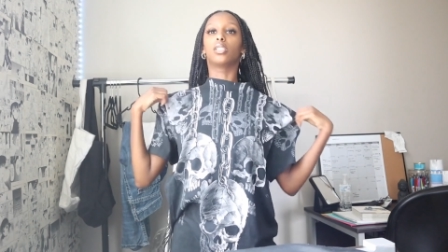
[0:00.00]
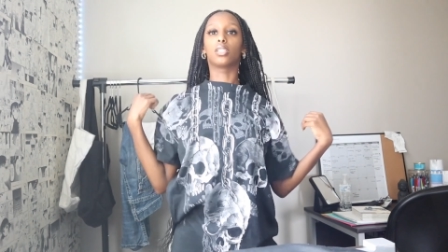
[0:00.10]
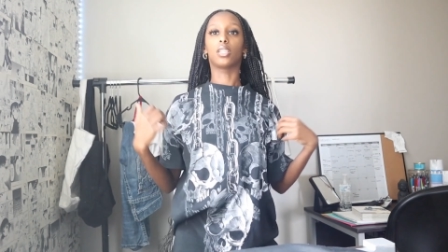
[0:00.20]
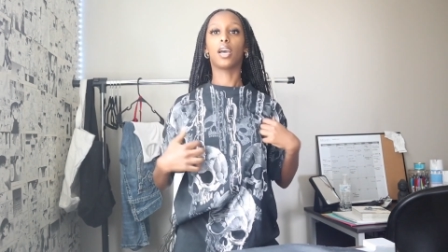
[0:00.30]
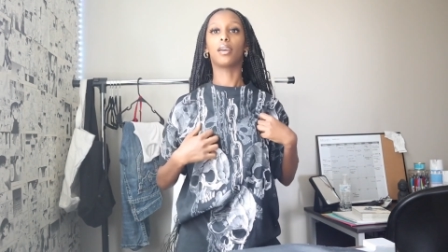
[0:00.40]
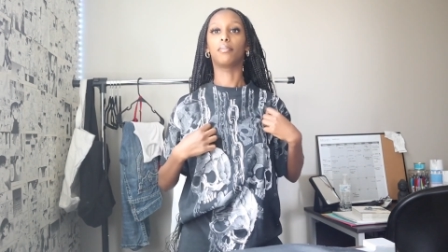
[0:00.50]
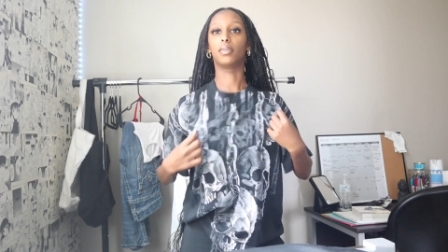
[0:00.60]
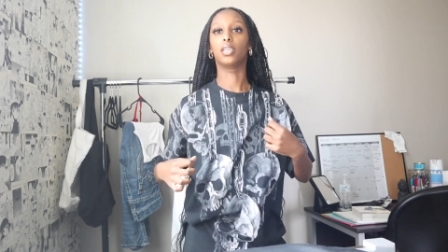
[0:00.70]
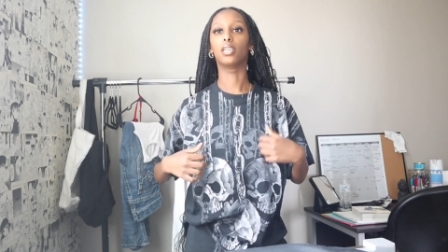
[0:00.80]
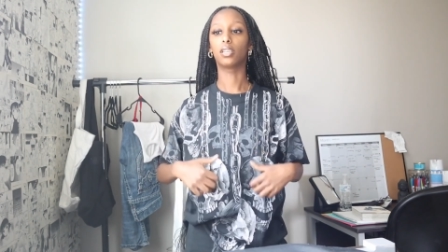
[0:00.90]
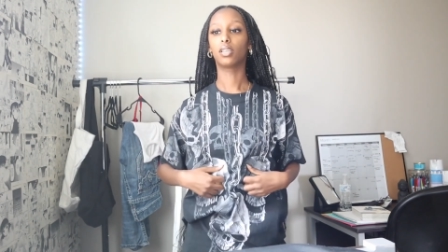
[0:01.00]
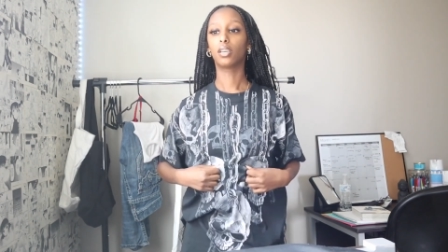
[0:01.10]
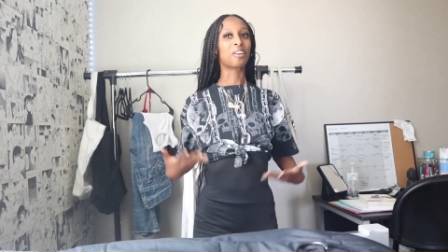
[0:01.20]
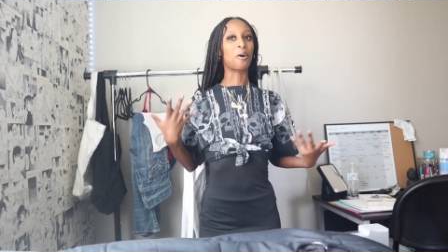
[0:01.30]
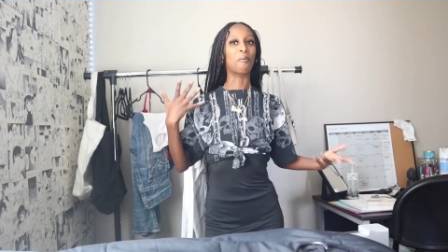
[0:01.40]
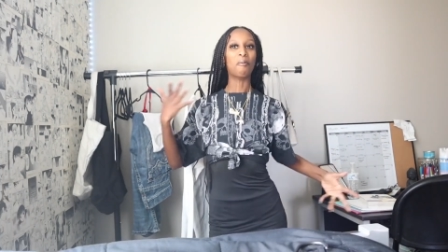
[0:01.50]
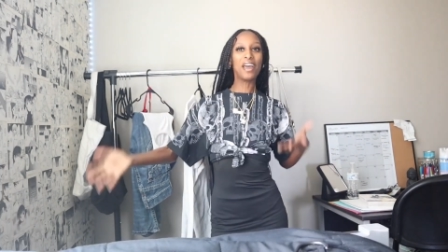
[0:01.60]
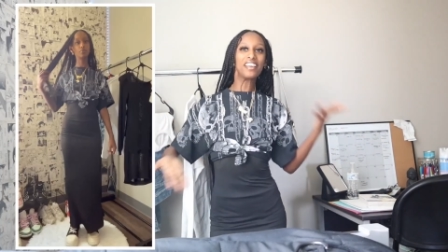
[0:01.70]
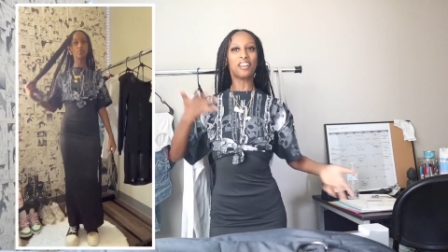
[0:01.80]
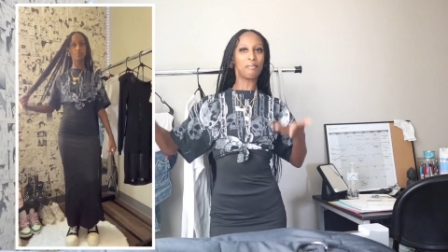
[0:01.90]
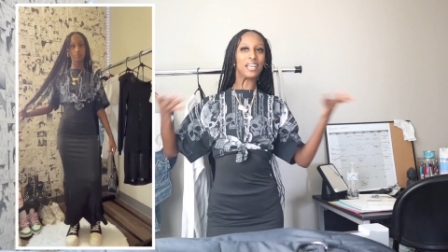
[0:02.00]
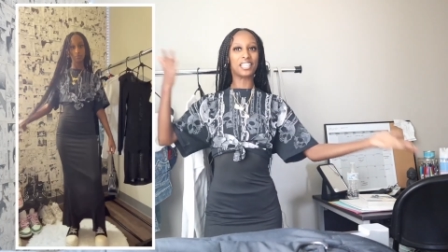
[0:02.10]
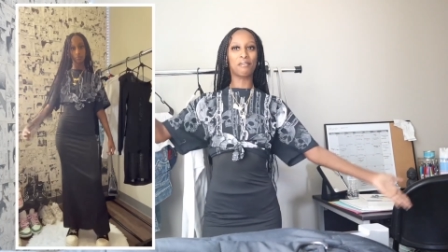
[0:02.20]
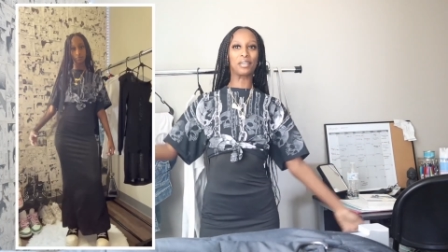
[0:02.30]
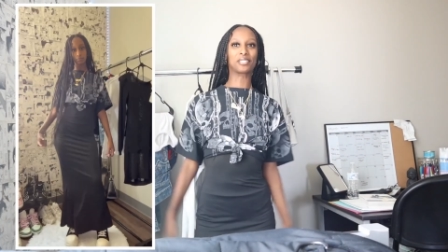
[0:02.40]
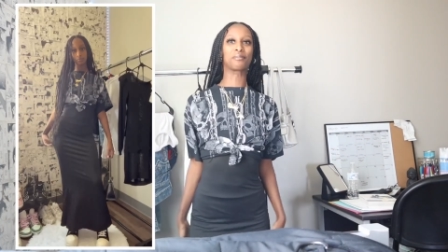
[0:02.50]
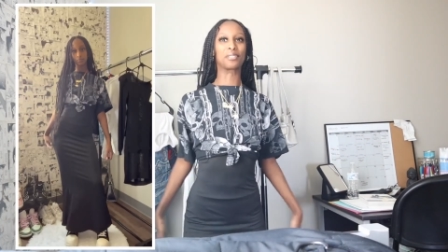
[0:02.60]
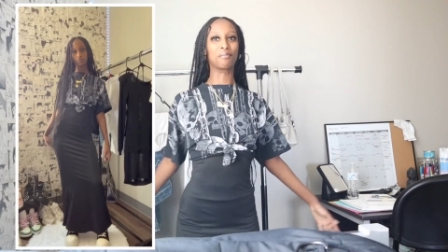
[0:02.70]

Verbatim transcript: just not me. Why did nobody tell me this was the